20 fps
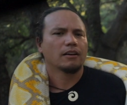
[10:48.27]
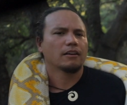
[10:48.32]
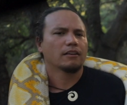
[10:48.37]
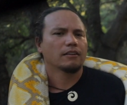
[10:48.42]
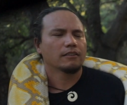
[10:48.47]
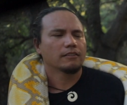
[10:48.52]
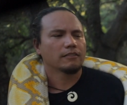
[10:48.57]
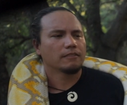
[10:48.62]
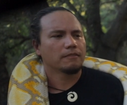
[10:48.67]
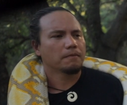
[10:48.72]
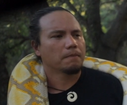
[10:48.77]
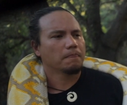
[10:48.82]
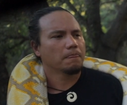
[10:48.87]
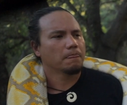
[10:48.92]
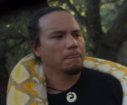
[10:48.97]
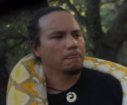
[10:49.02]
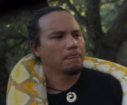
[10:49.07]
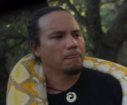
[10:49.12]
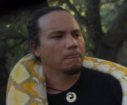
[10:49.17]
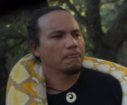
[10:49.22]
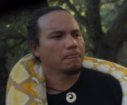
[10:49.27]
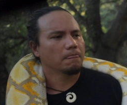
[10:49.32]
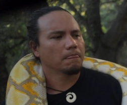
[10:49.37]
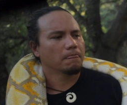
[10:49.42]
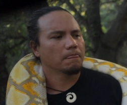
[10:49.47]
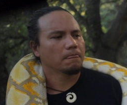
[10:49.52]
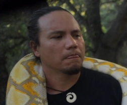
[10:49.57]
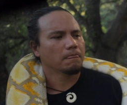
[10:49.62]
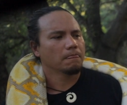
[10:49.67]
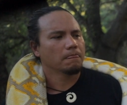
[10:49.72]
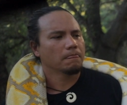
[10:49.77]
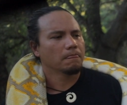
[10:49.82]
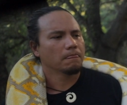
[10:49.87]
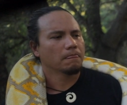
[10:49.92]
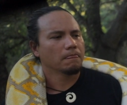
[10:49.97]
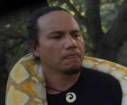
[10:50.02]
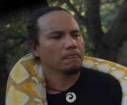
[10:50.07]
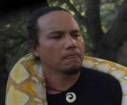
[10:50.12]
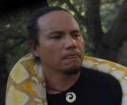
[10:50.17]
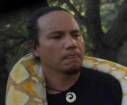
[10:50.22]

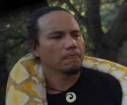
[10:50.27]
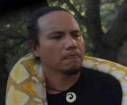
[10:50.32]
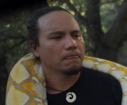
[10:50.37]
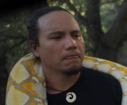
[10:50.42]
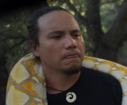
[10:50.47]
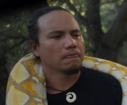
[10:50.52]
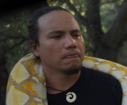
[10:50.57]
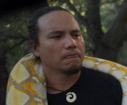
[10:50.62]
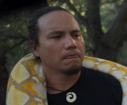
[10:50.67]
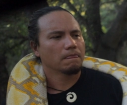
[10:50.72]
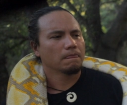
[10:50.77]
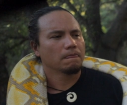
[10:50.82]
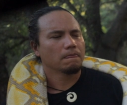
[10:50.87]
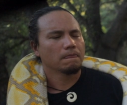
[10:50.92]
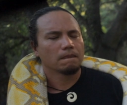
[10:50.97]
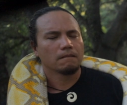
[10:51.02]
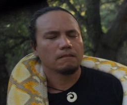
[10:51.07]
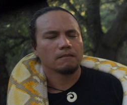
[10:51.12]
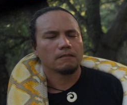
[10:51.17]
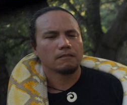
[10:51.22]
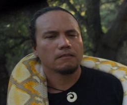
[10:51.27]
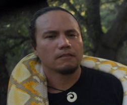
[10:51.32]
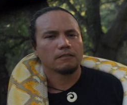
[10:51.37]
No one is speaking in this clip.